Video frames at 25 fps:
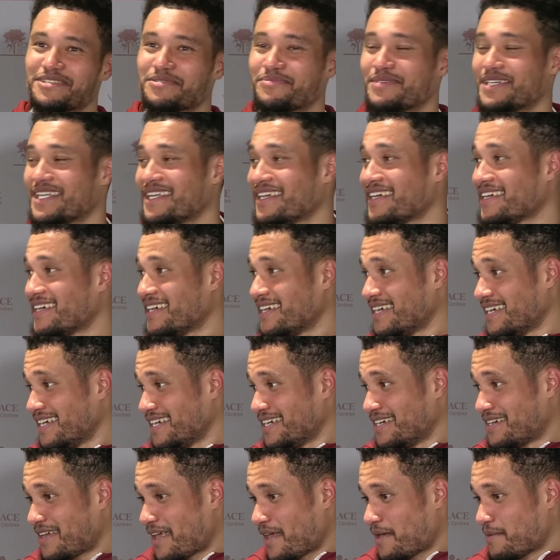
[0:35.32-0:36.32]
at the minute,
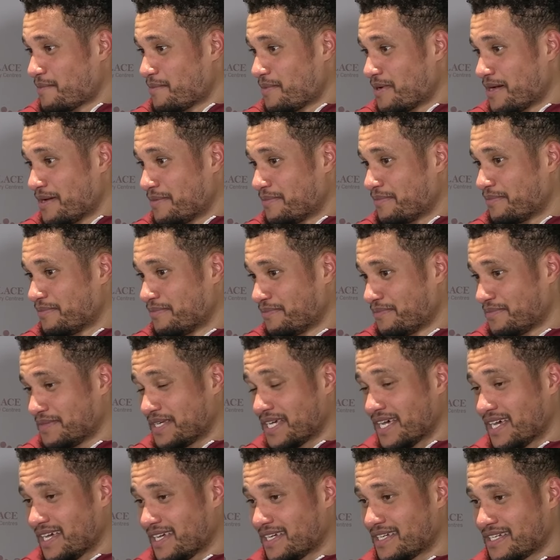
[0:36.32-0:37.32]
but um,
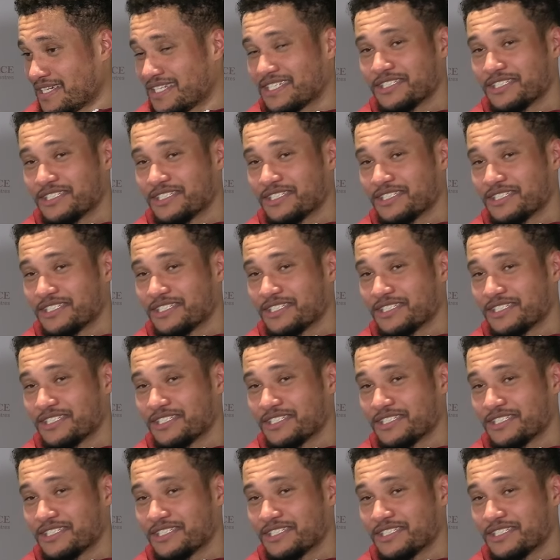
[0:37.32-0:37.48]
yeah,